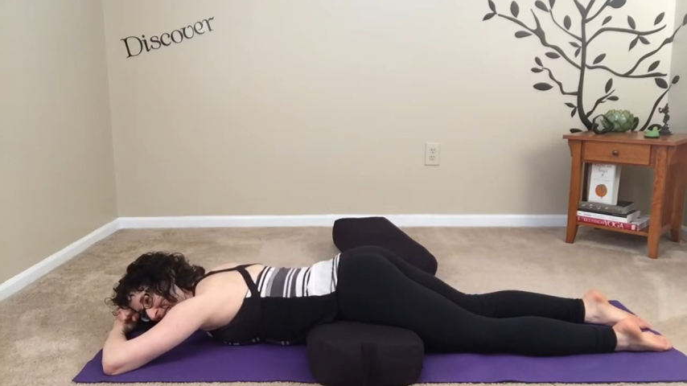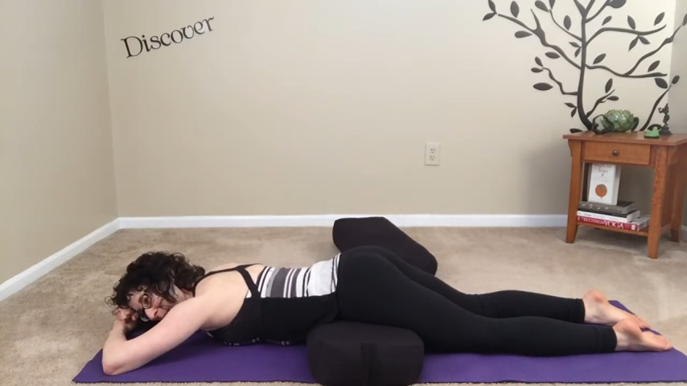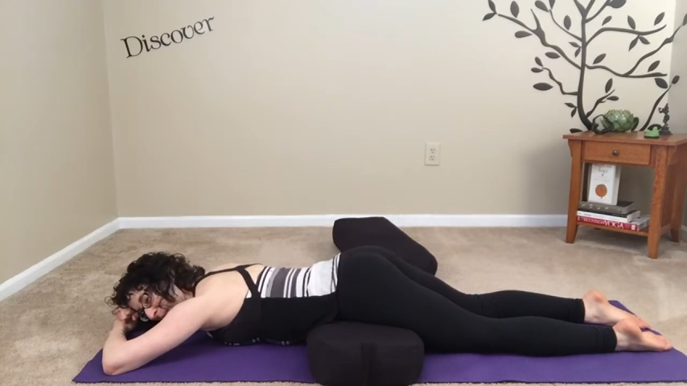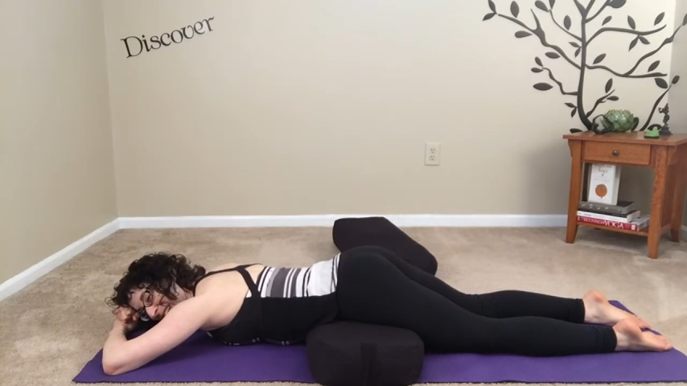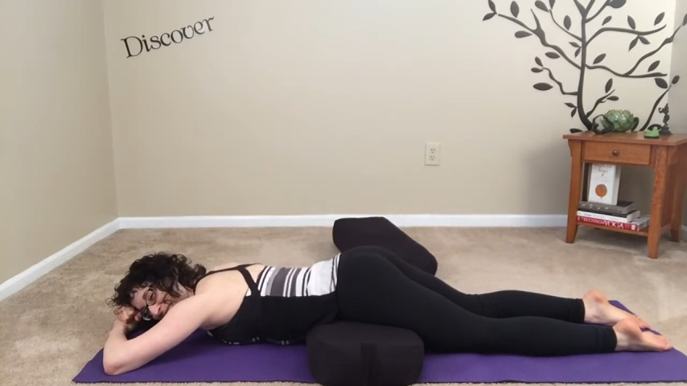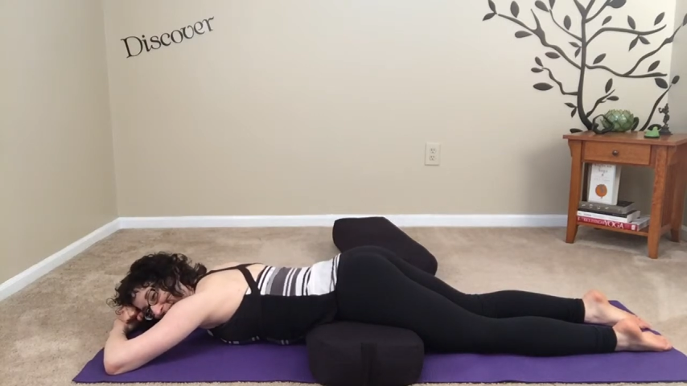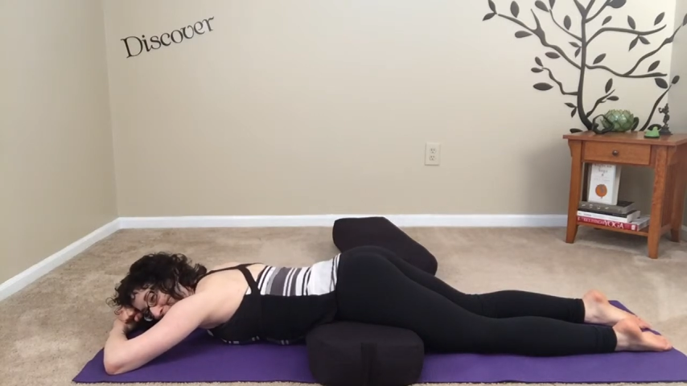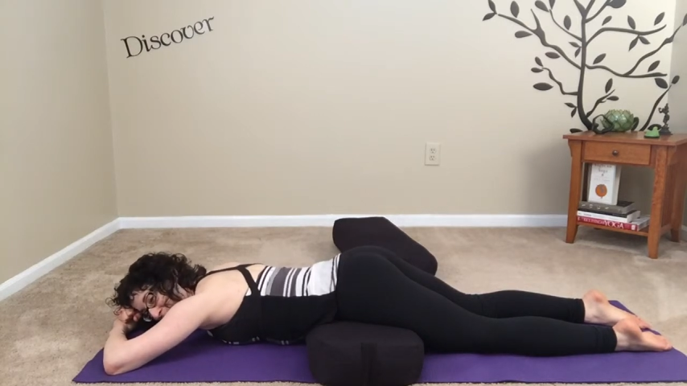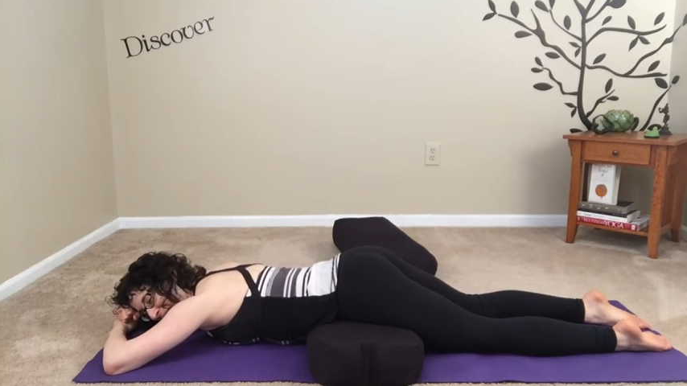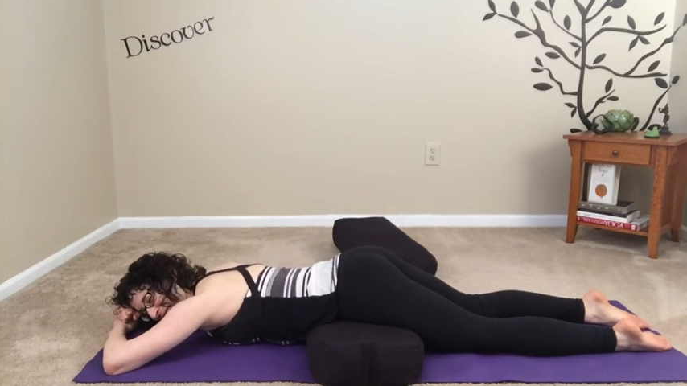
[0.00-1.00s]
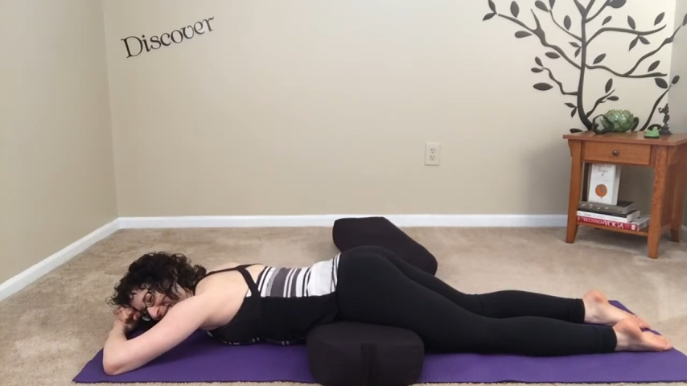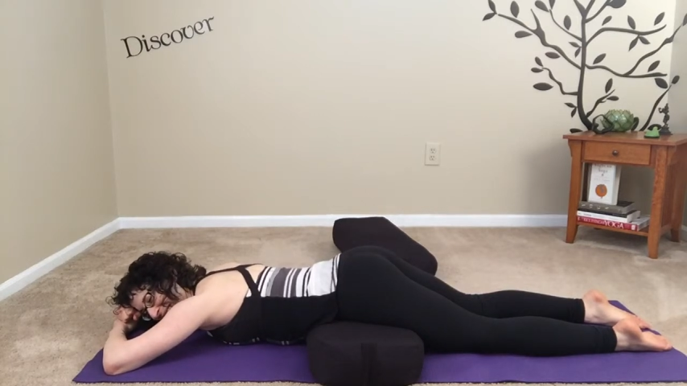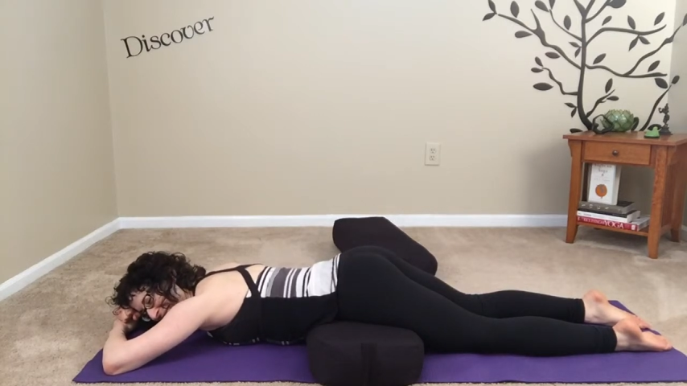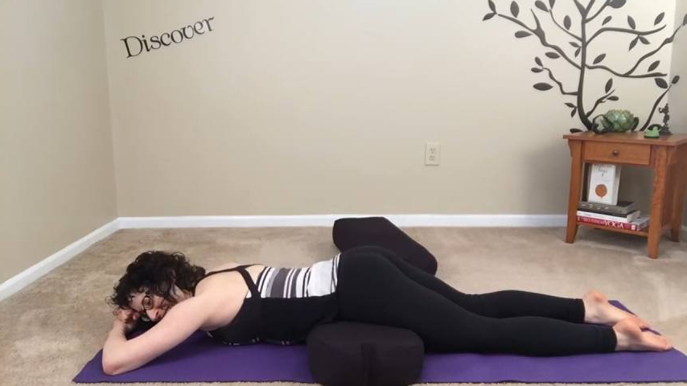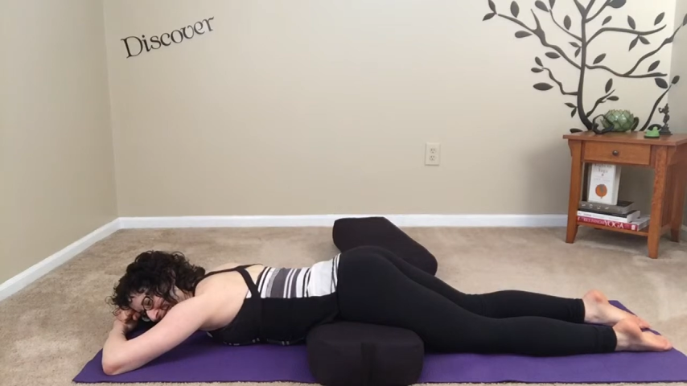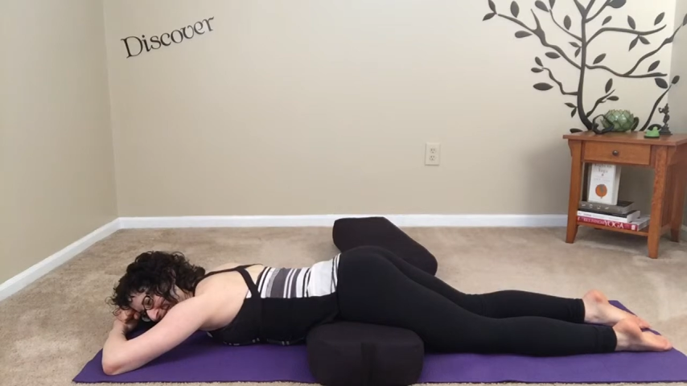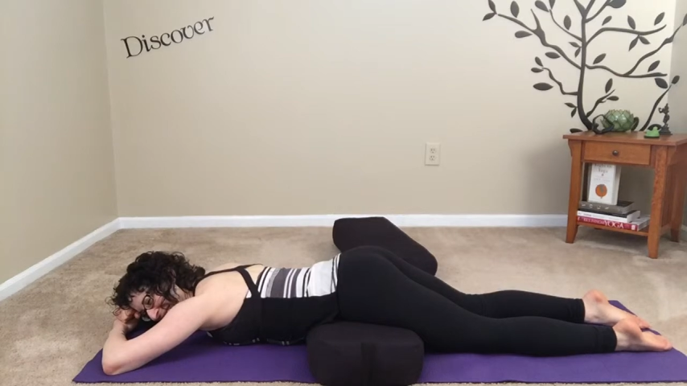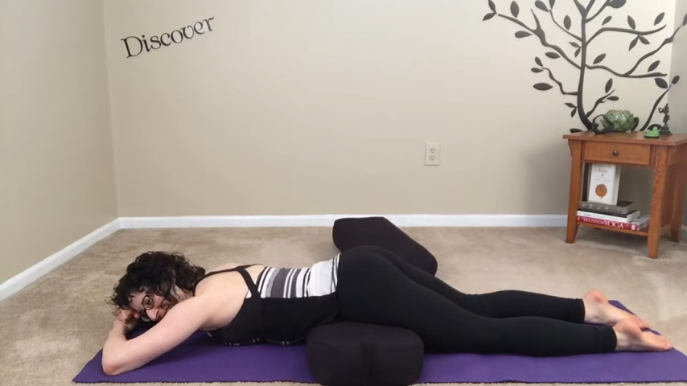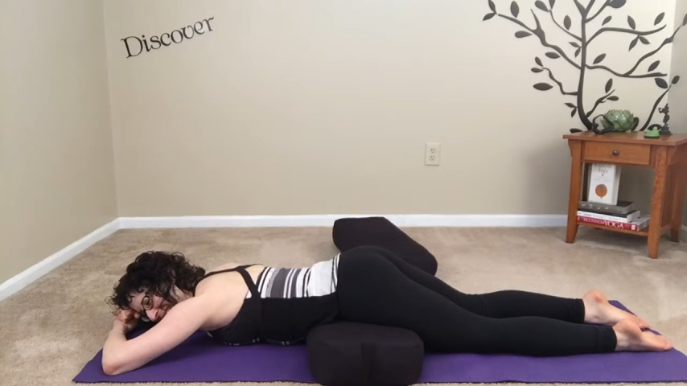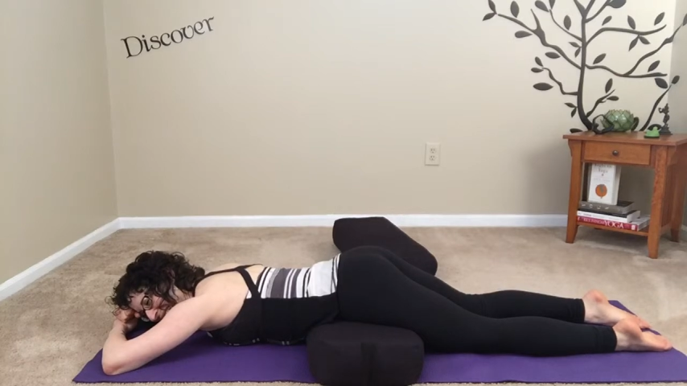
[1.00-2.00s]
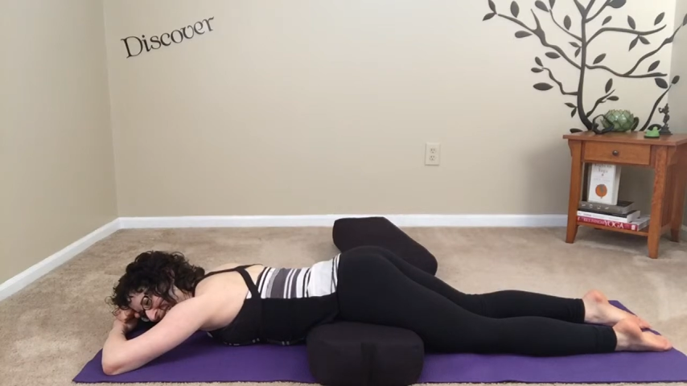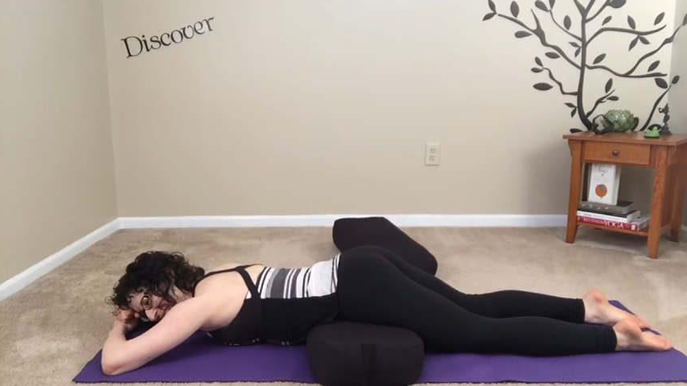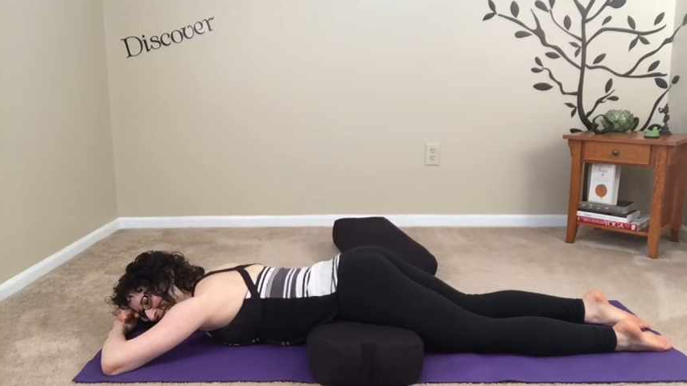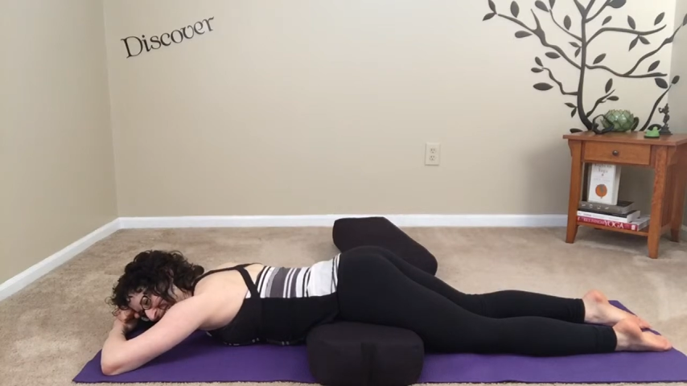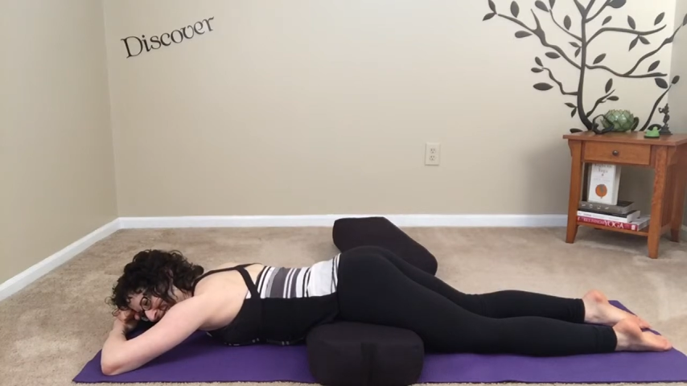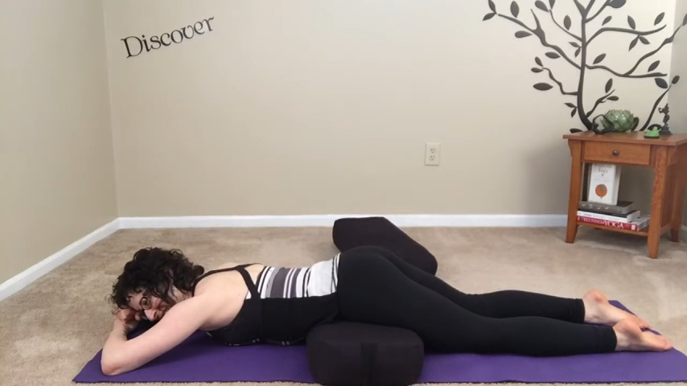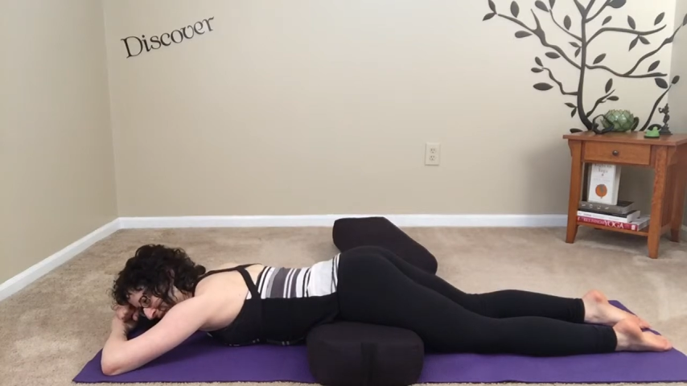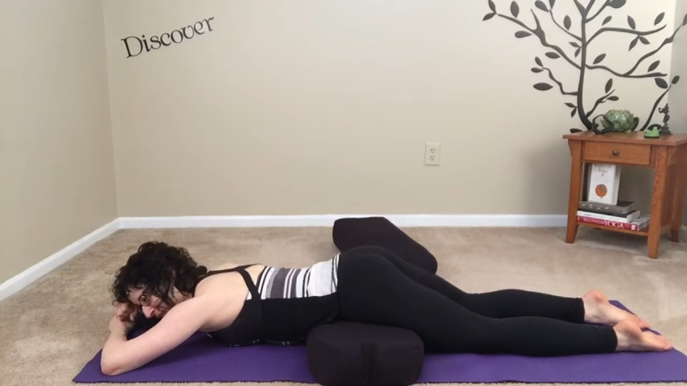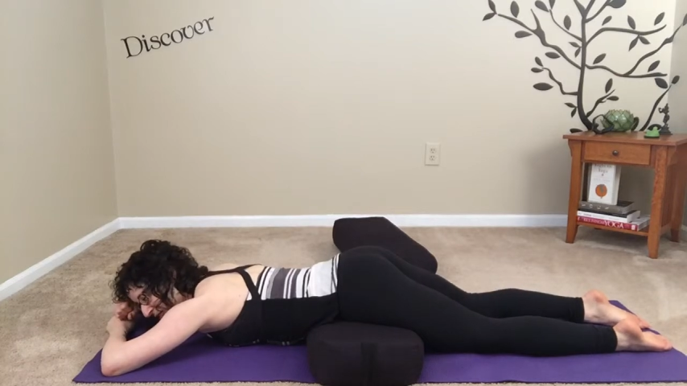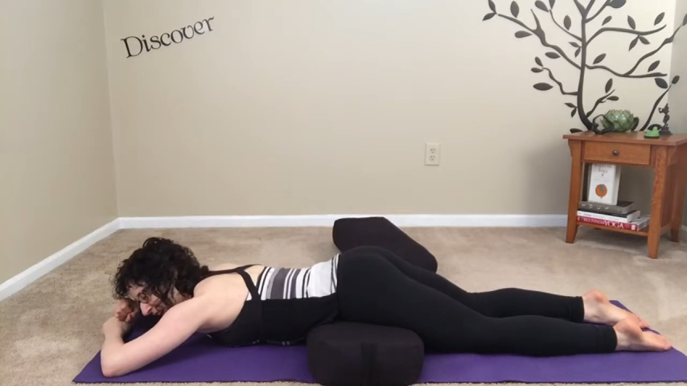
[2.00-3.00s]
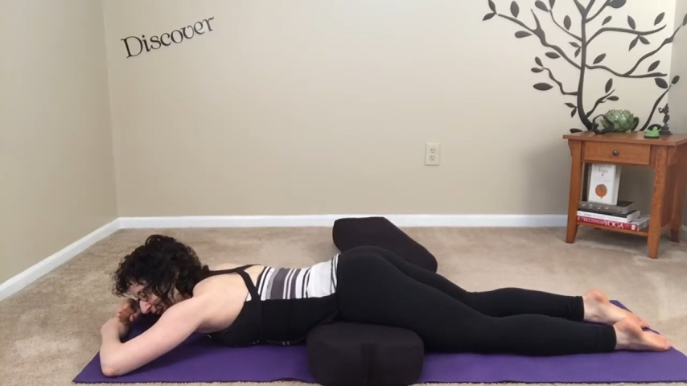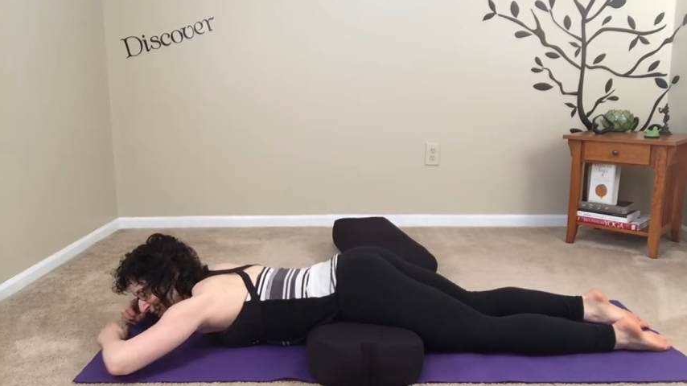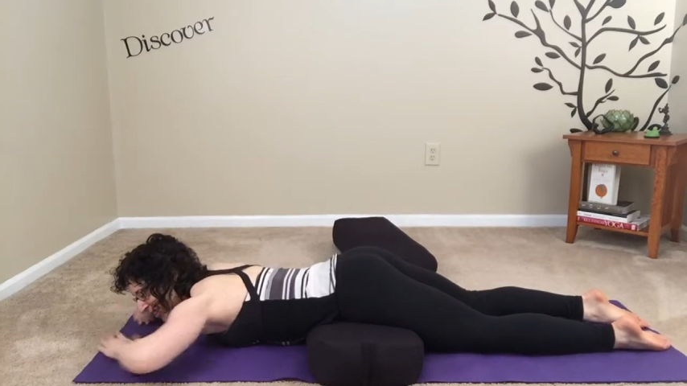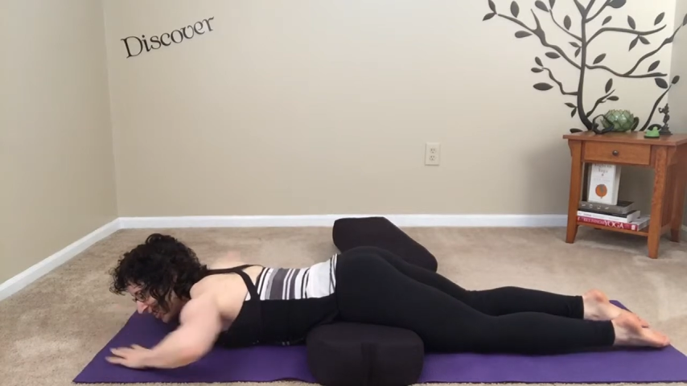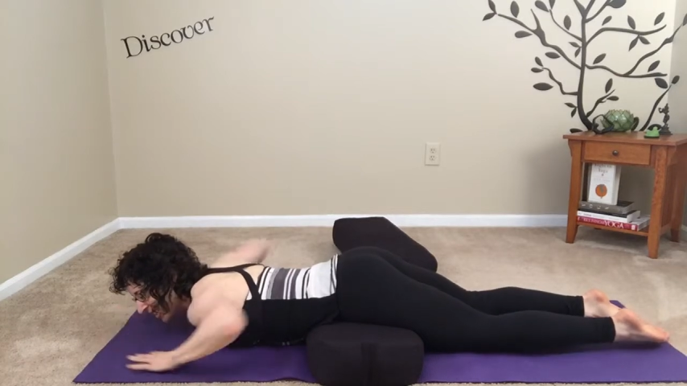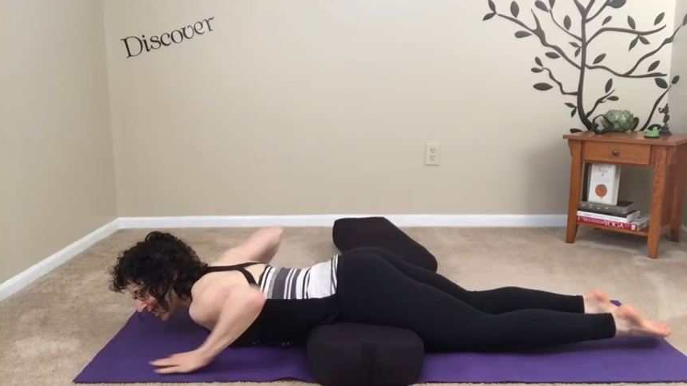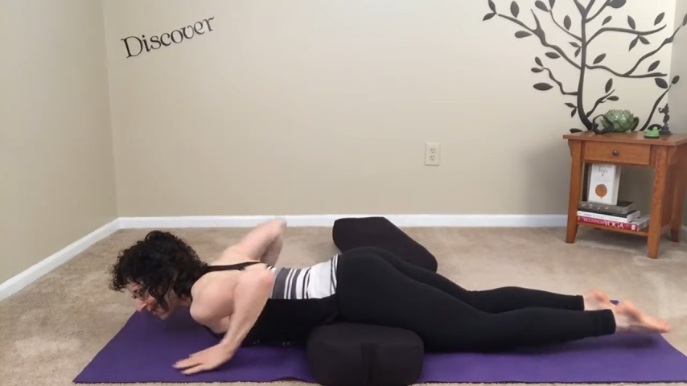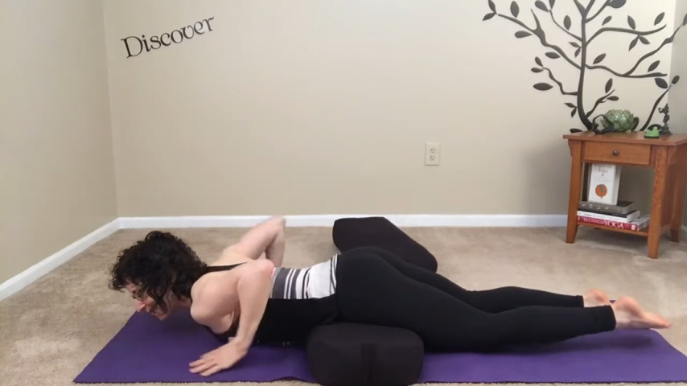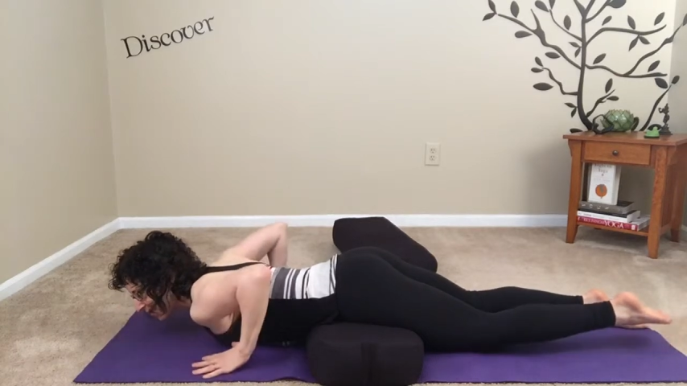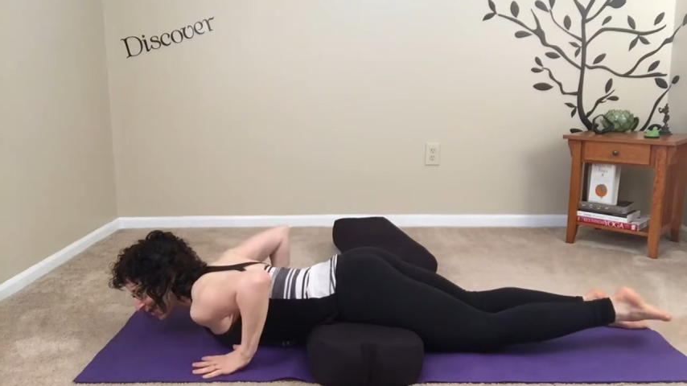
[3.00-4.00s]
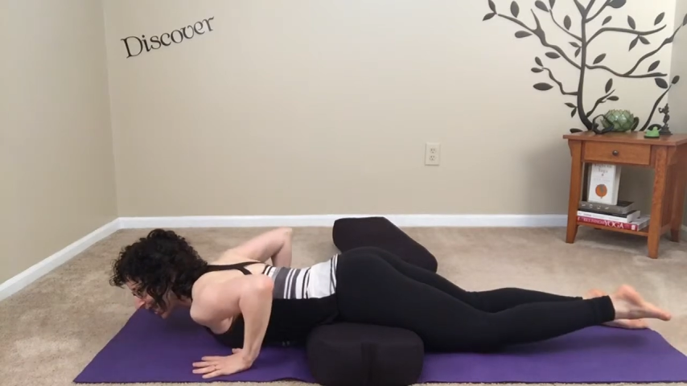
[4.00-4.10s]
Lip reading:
No face is visible, so there are no lips to read.